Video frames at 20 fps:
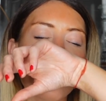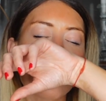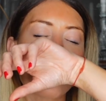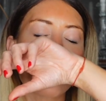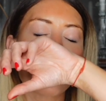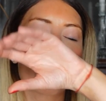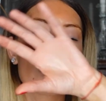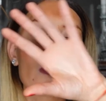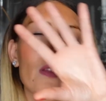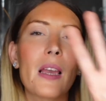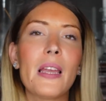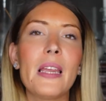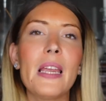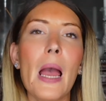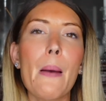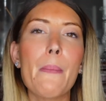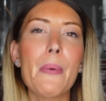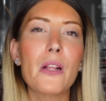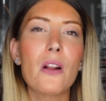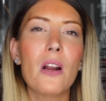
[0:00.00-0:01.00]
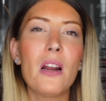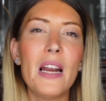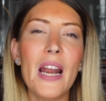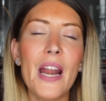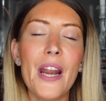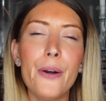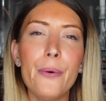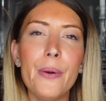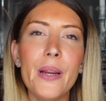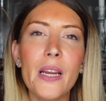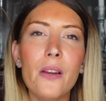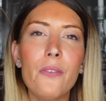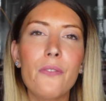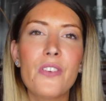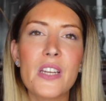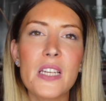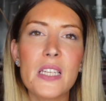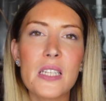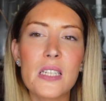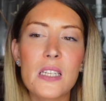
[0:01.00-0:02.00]
Yeah, but
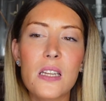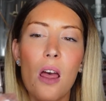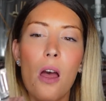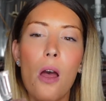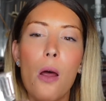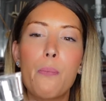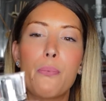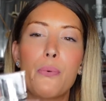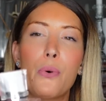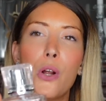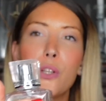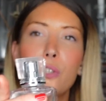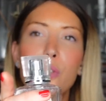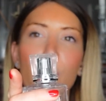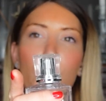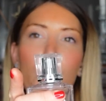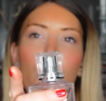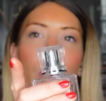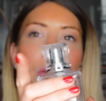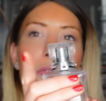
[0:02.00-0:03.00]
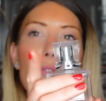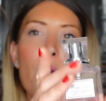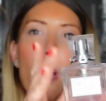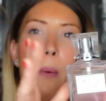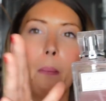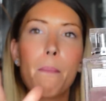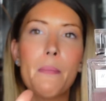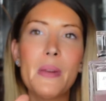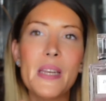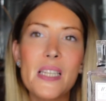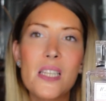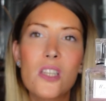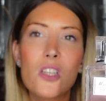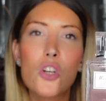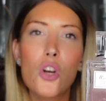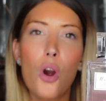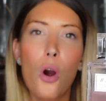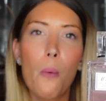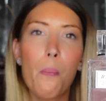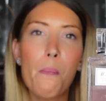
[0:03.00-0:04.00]
layering this product with your Miss
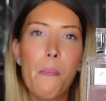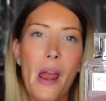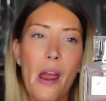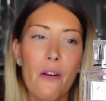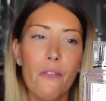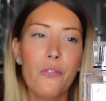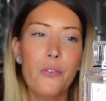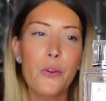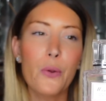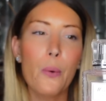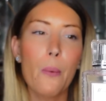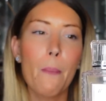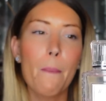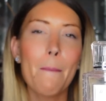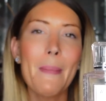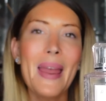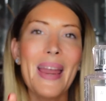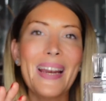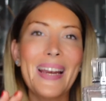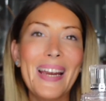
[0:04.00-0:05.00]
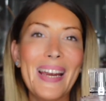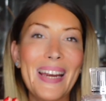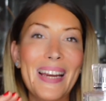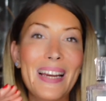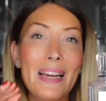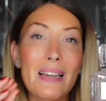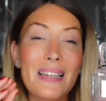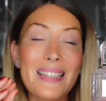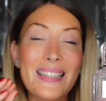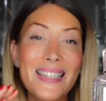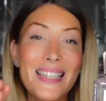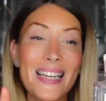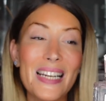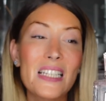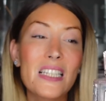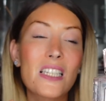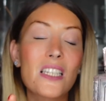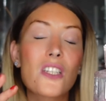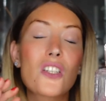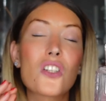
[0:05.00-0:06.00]
Dior perfume makes
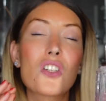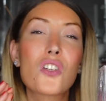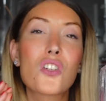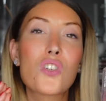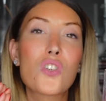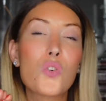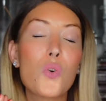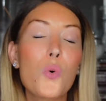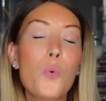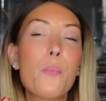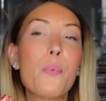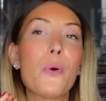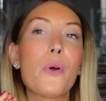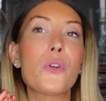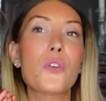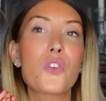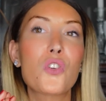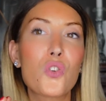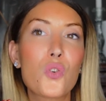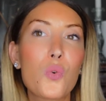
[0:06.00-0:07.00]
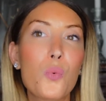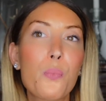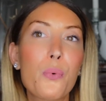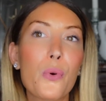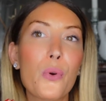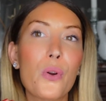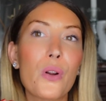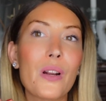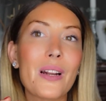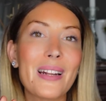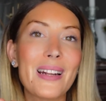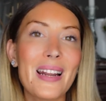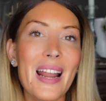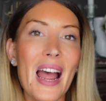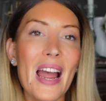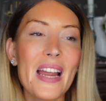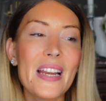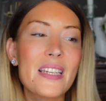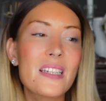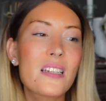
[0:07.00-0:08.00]
it super, super
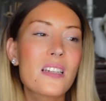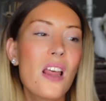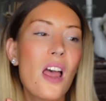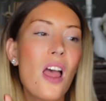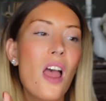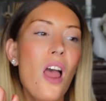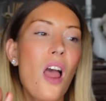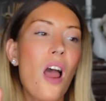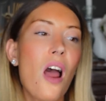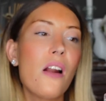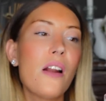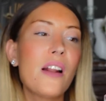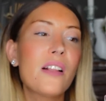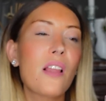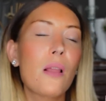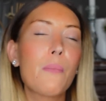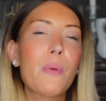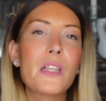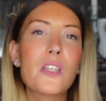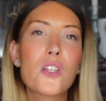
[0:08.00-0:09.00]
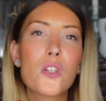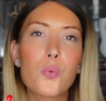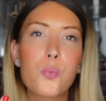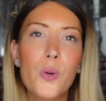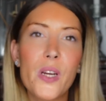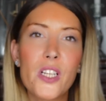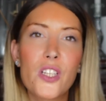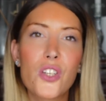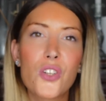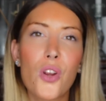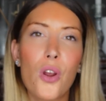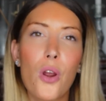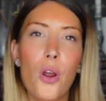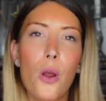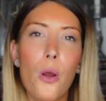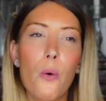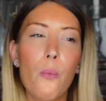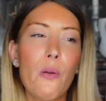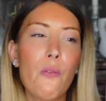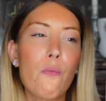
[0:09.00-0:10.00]
nice. A little bit
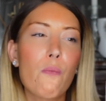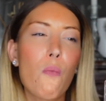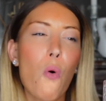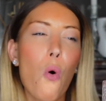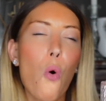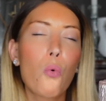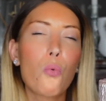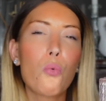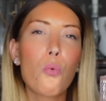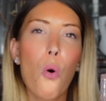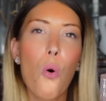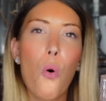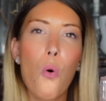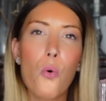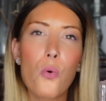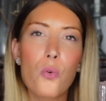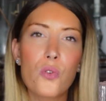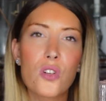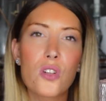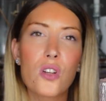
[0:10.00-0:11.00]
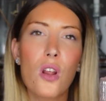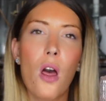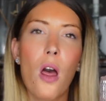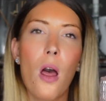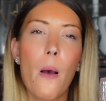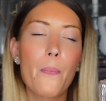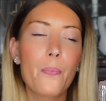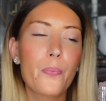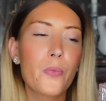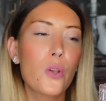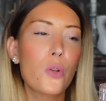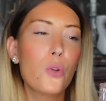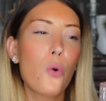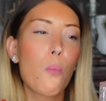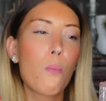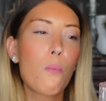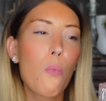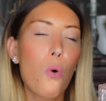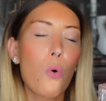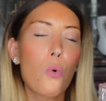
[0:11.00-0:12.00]
sweeter with more rose, you
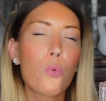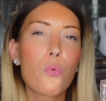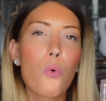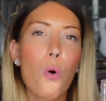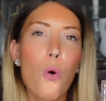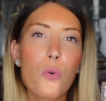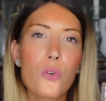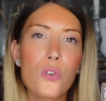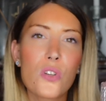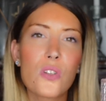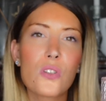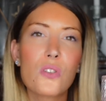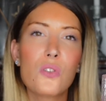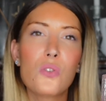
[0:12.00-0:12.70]
know, more rose